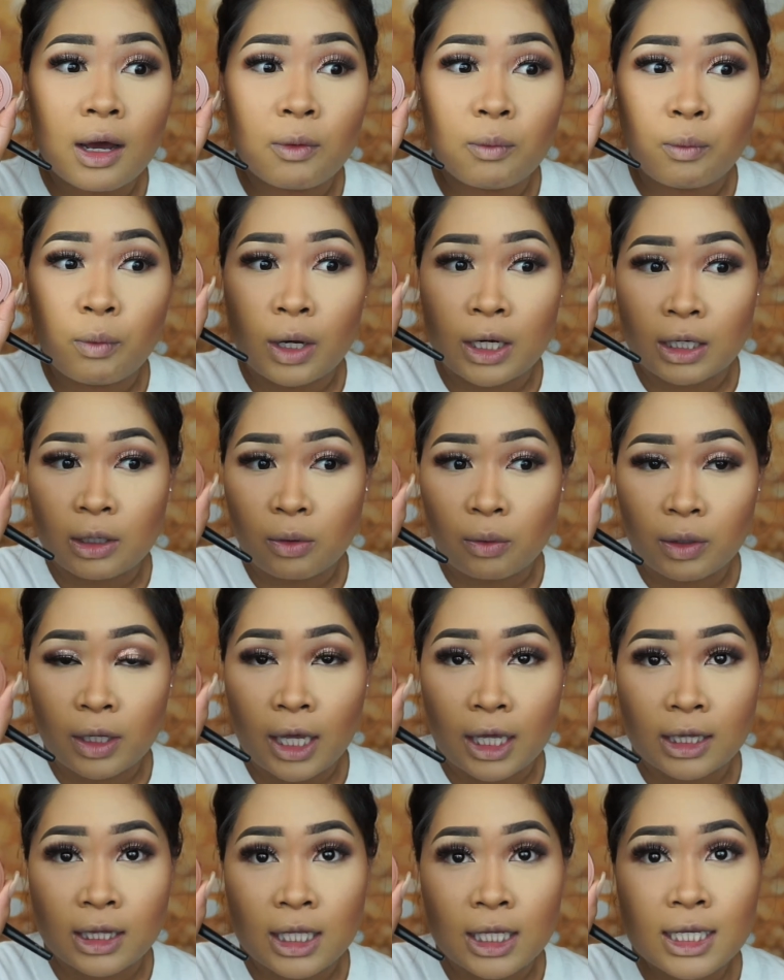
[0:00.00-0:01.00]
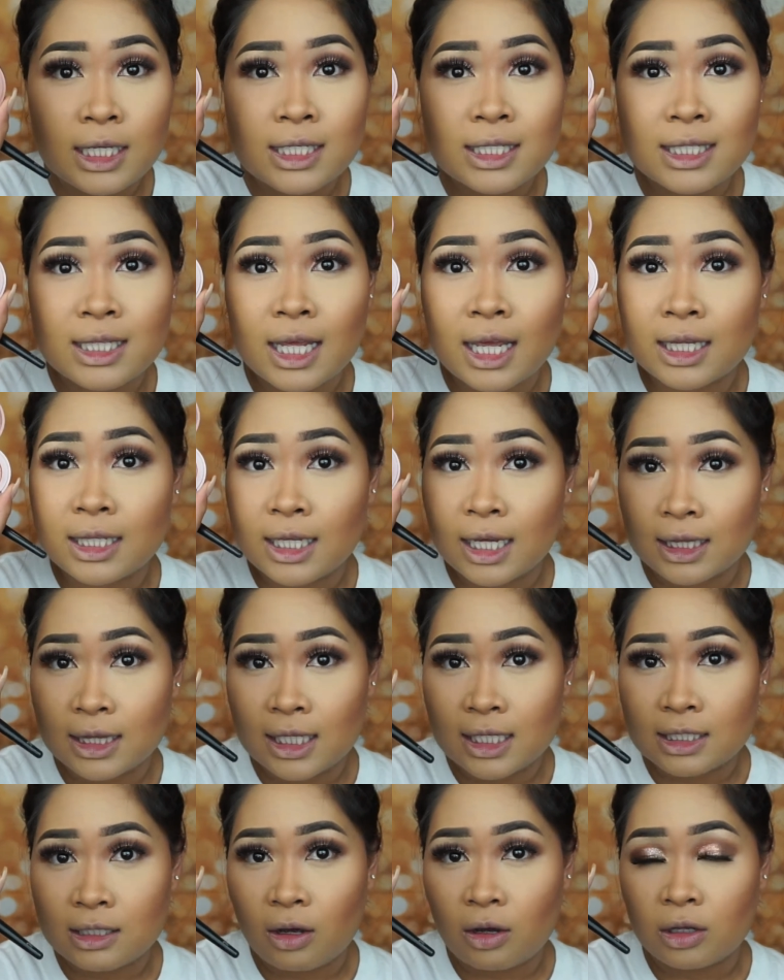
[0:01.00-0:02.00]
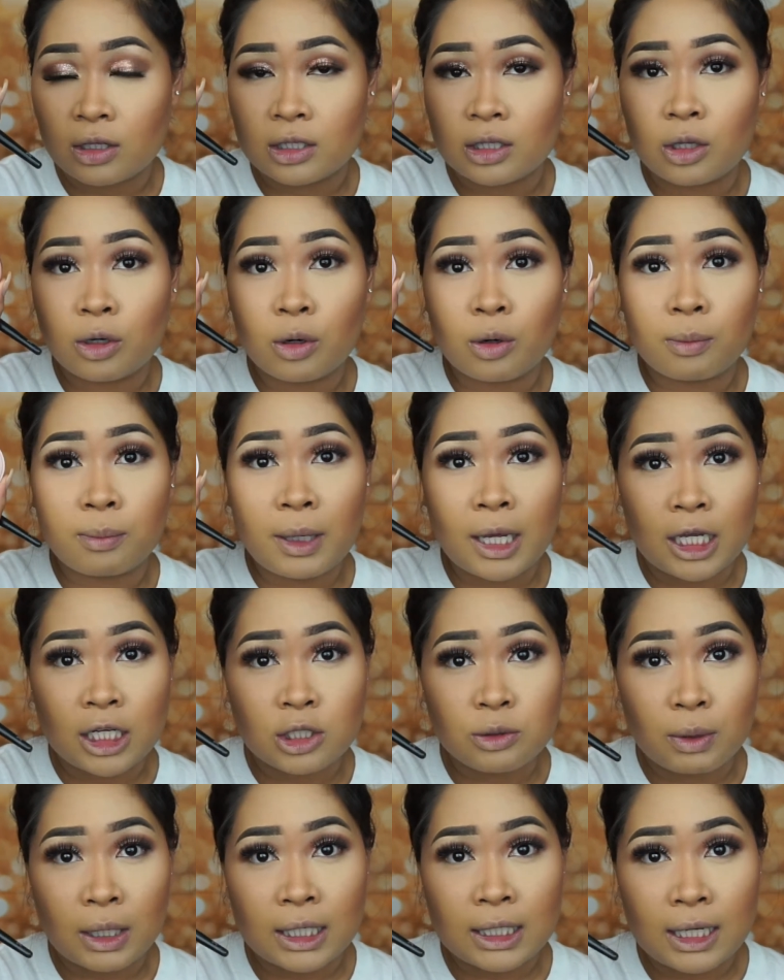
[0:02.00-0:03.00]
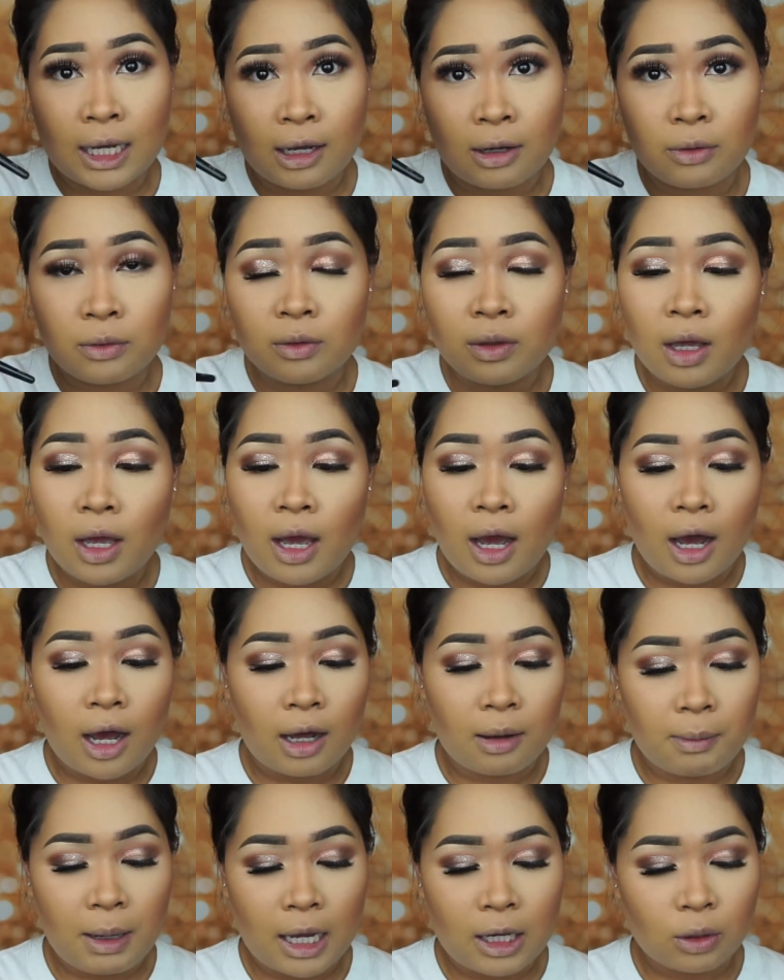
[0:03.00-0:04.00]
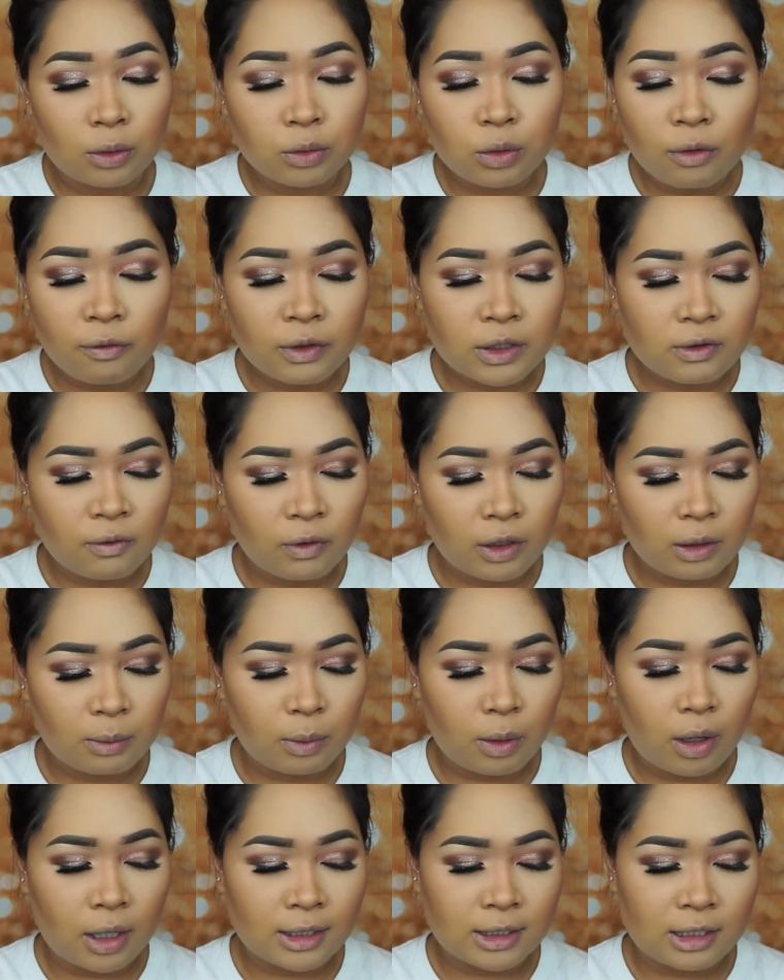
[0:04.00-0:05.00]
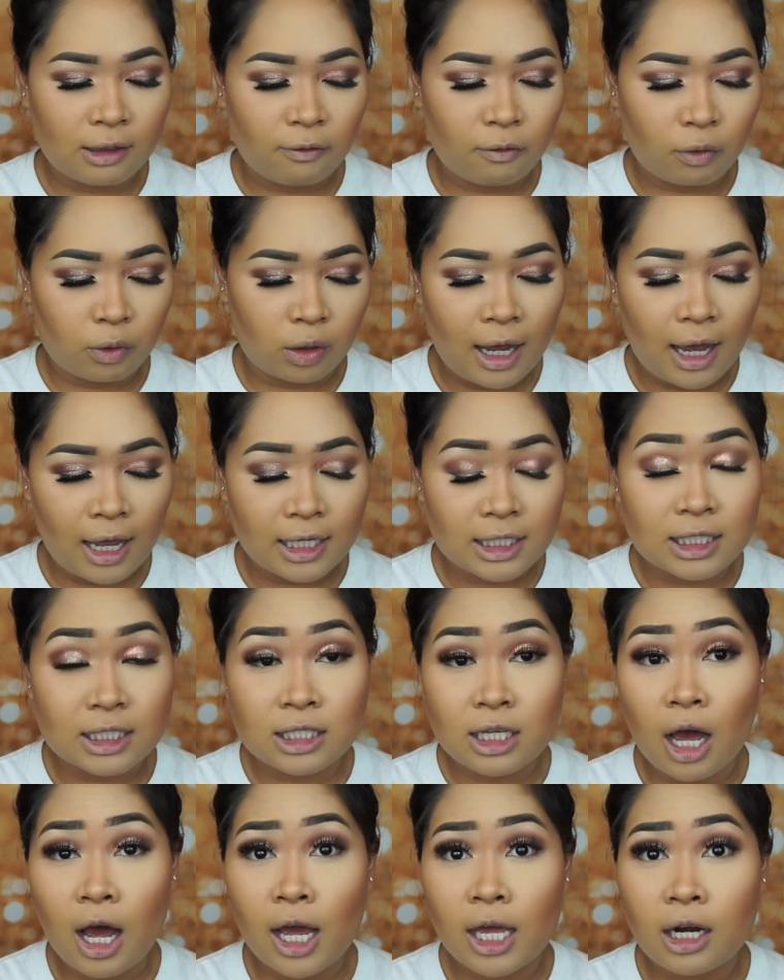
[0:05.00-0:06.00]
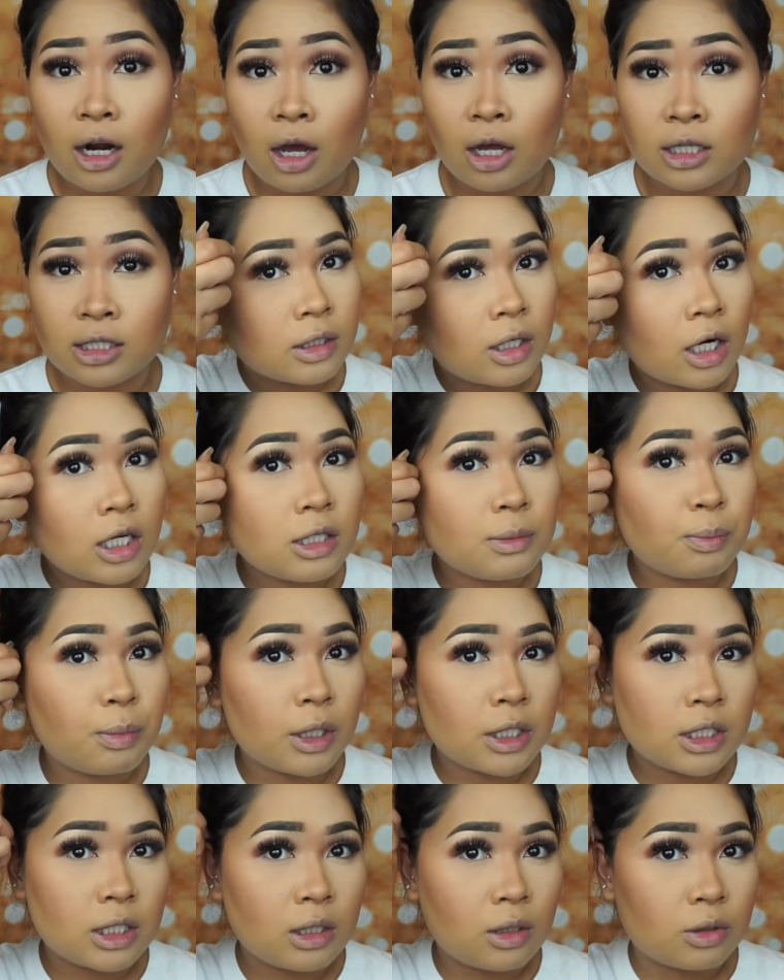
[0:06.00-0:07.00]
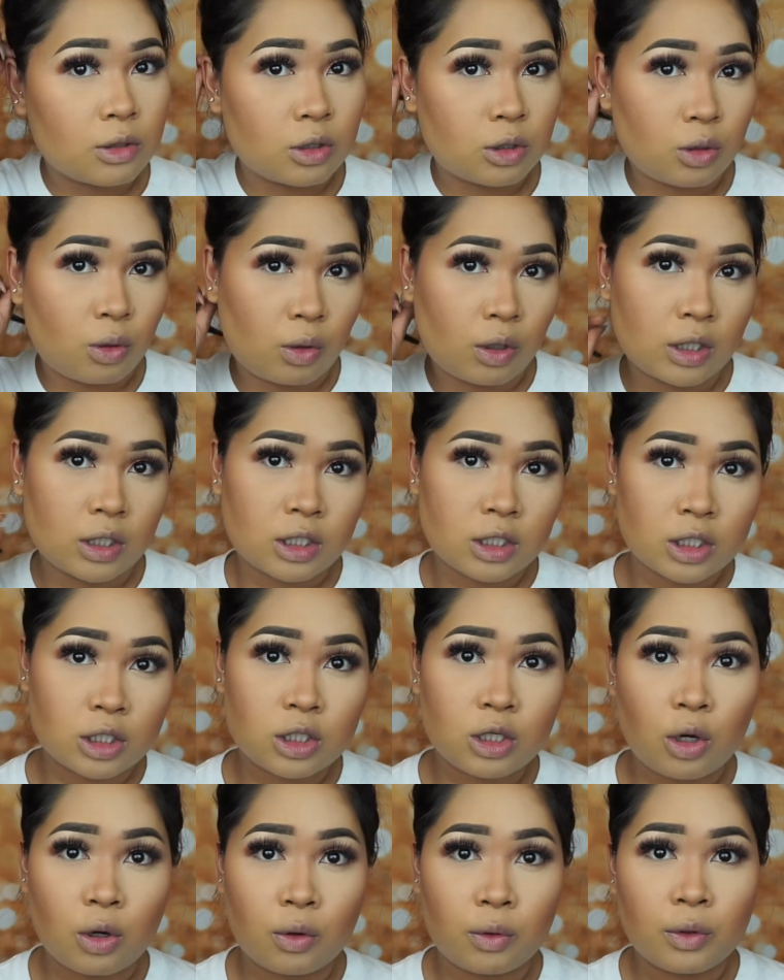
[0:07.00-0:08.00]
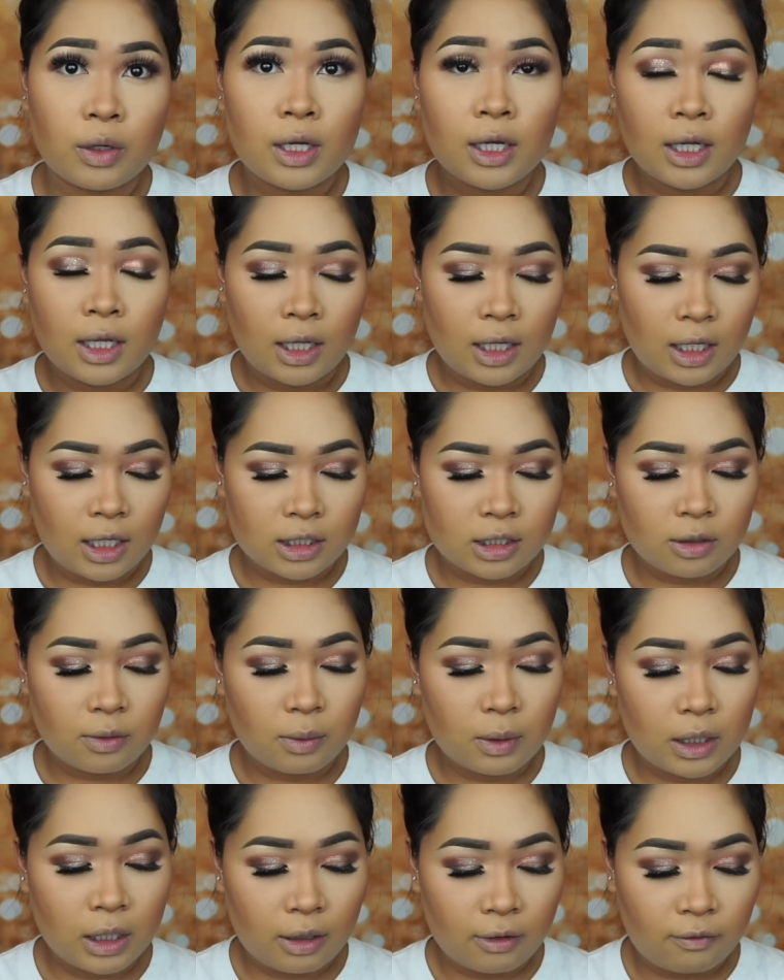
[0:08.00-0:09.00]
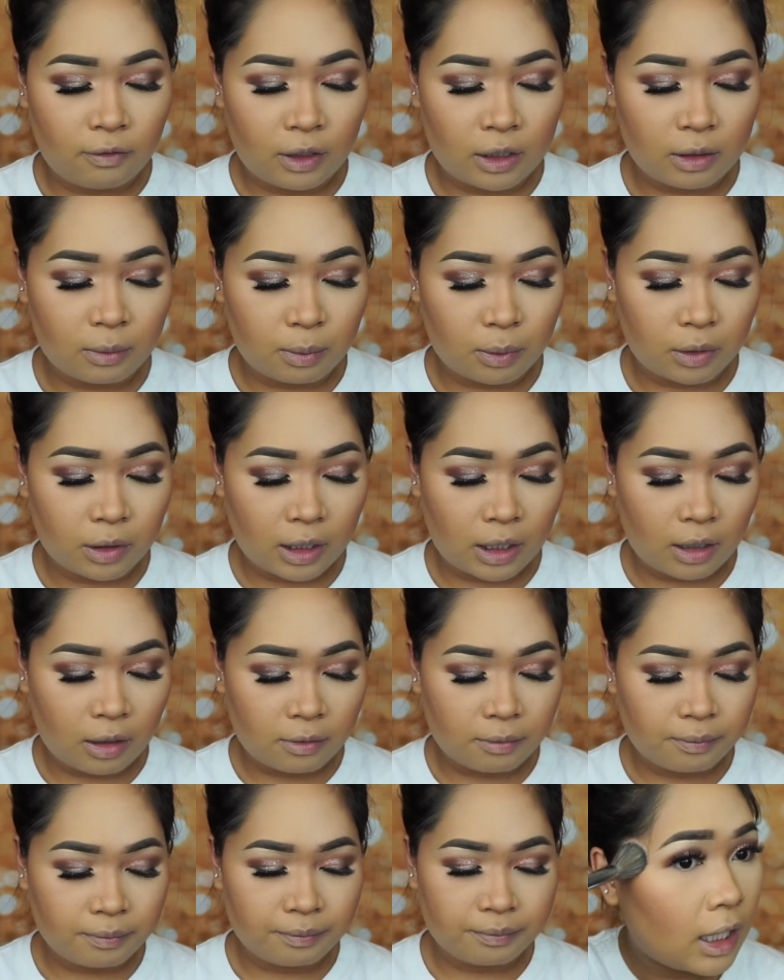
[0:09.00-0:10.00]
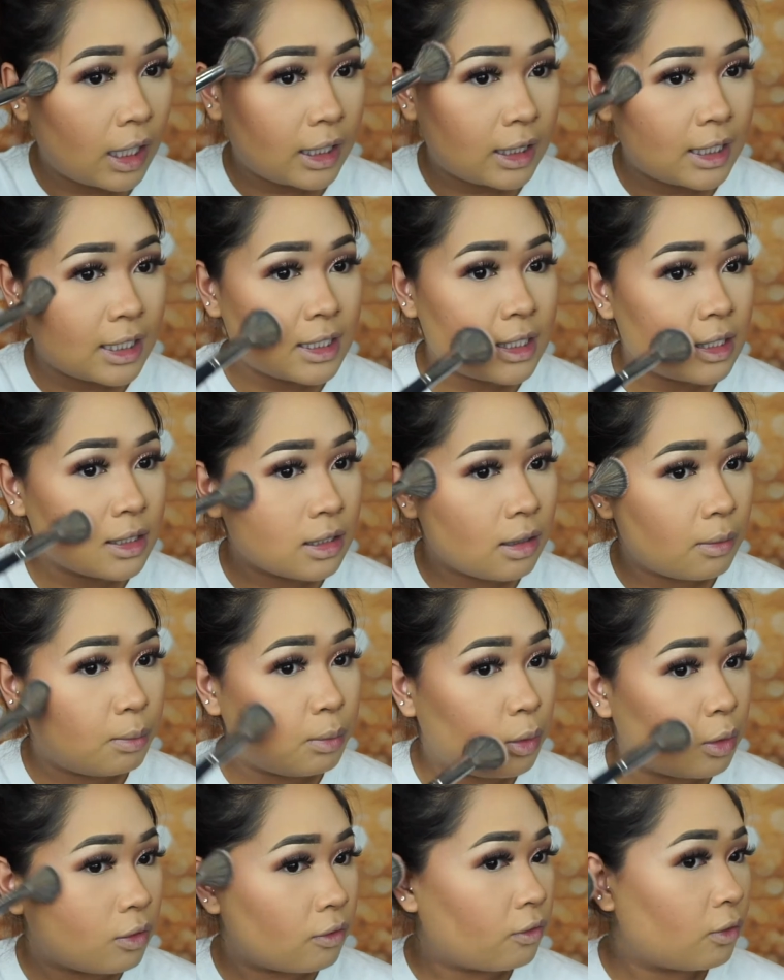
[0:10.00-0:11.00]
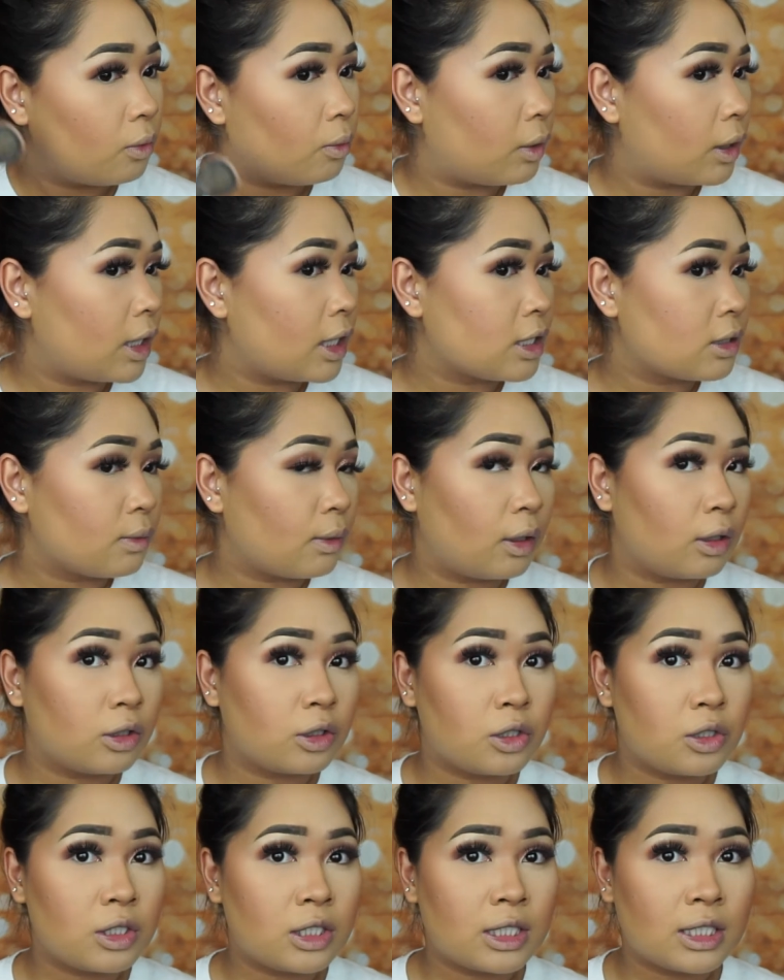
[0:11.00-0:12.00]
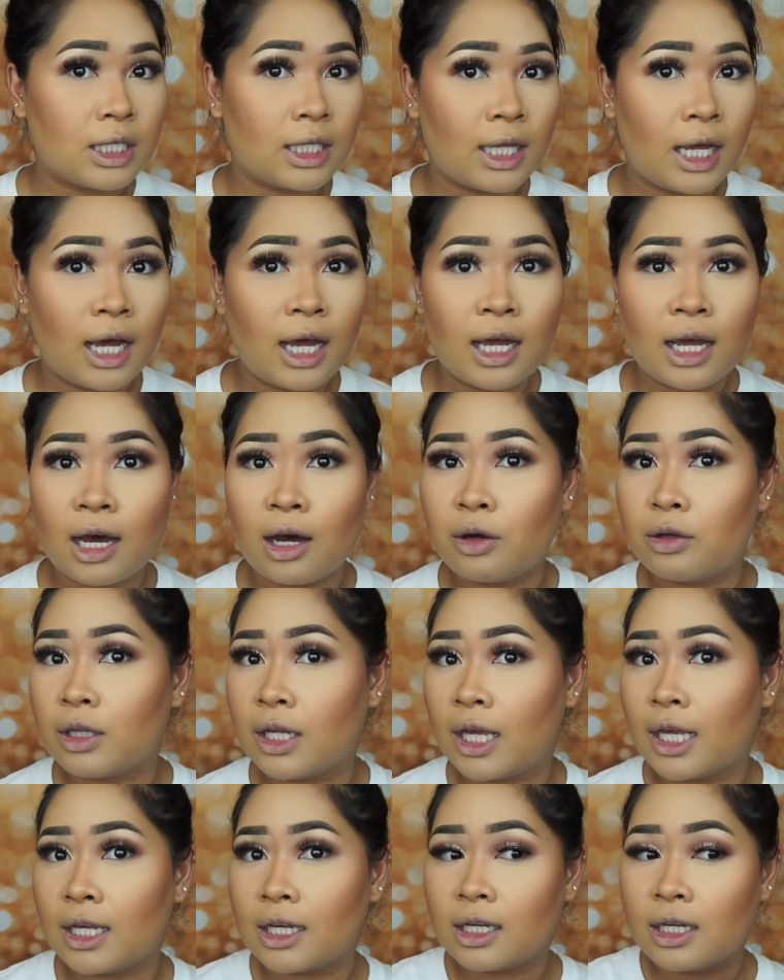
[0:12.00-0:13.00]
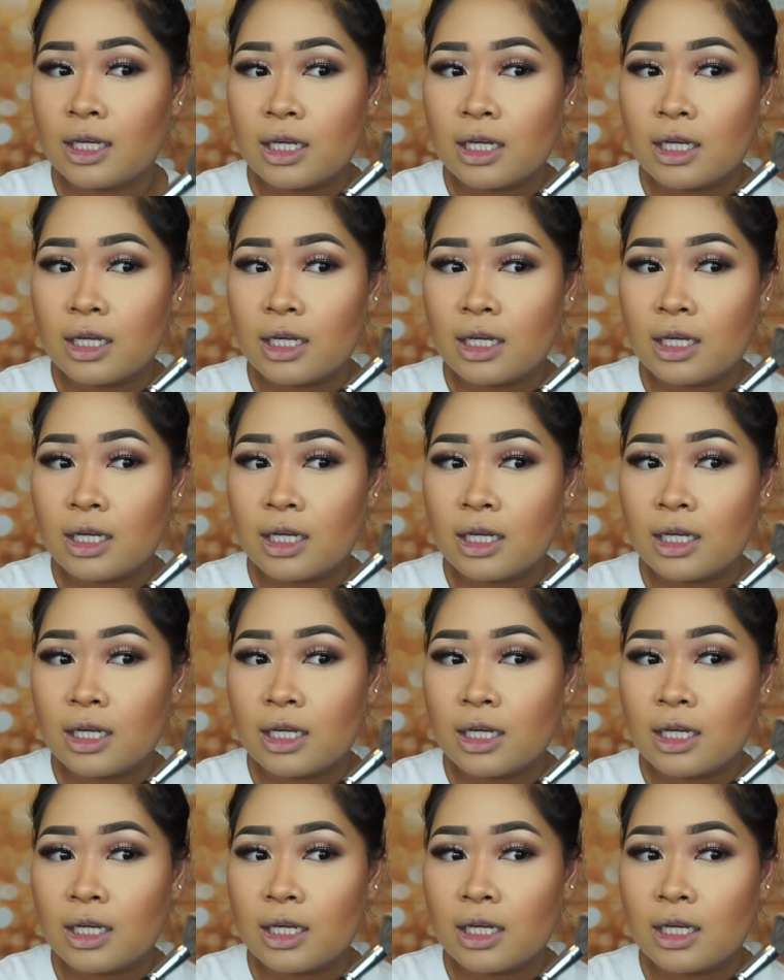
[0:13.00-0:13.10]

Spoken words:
want to go get this, then get this on their page right now. I don't know if it's available on Sephora. I saw it on Tarte's personal store, so it's already available there. And this is a beautiful one as well. Do you see that? How like